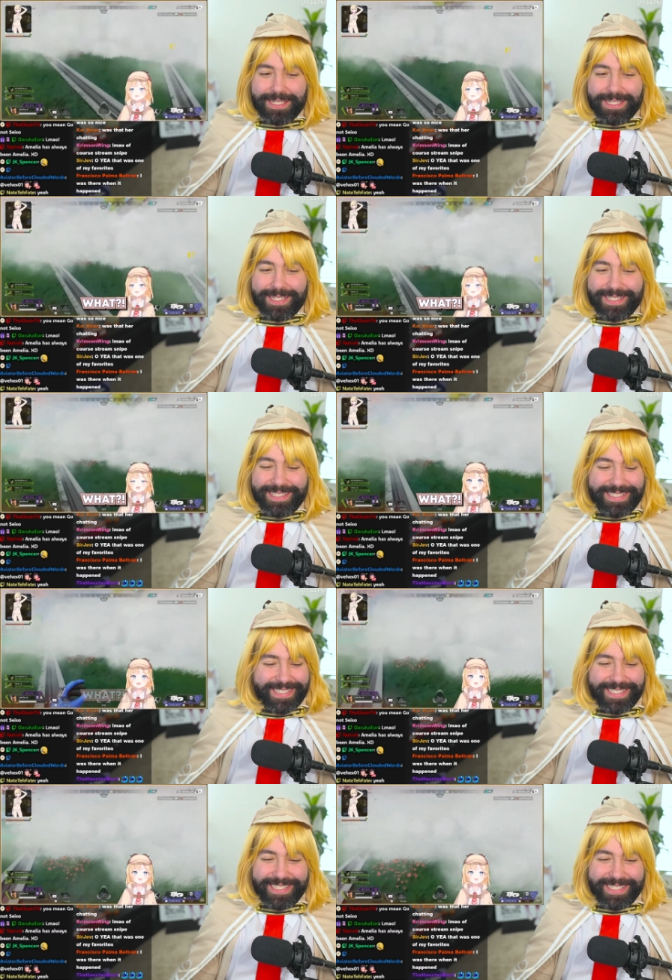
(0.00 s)
What?
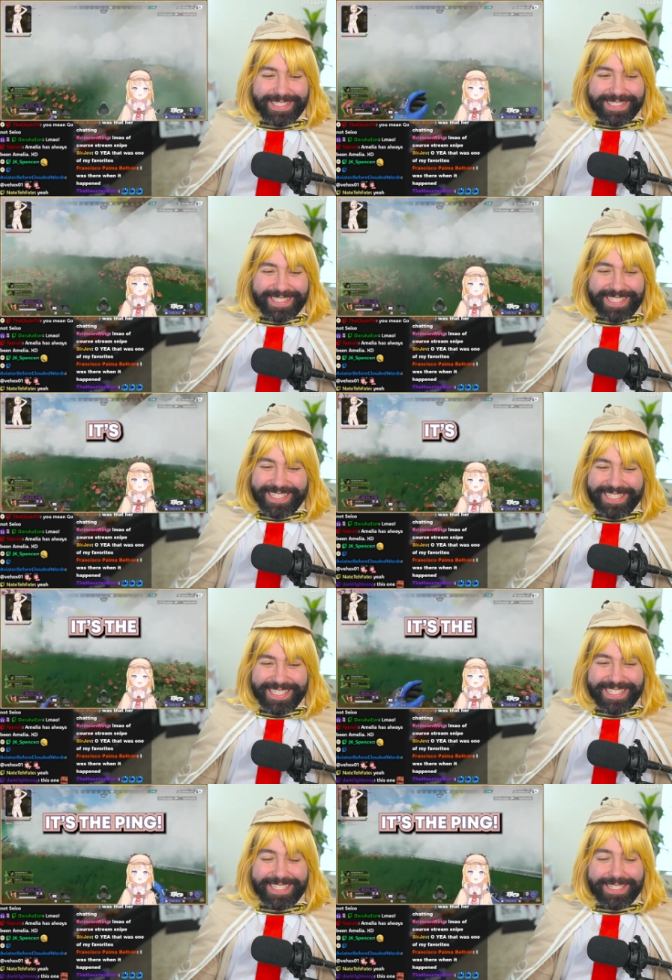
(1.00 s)
It's
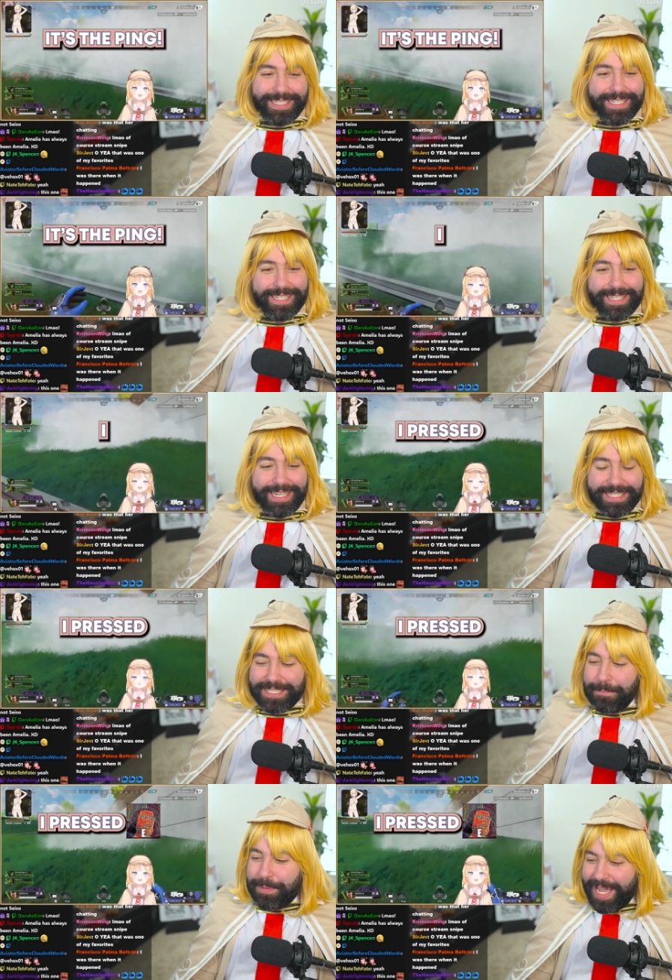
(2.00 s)
the ping. It's
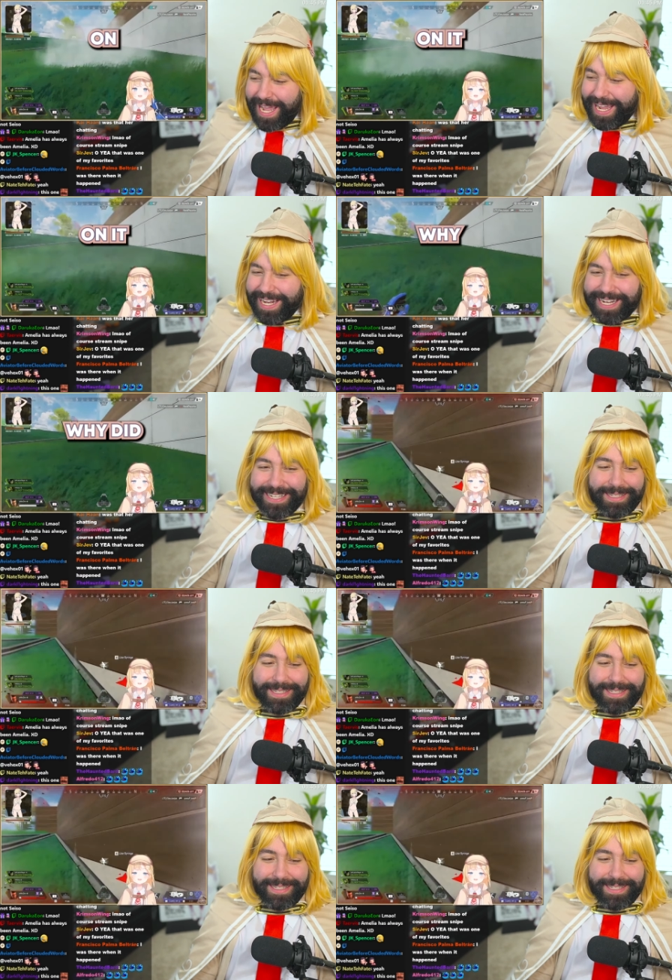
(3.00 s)
the ping.